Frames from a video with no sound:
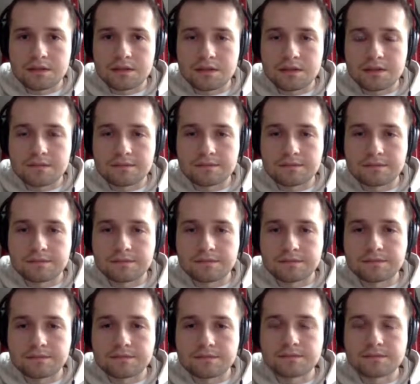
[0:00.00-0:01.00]

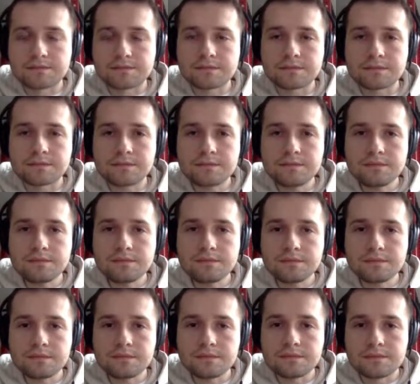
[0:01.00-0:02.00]

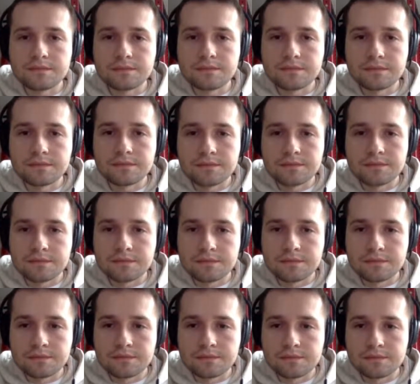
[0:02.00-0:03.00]

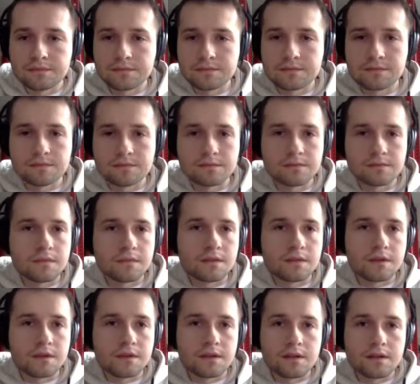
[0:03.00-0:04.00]
(silence)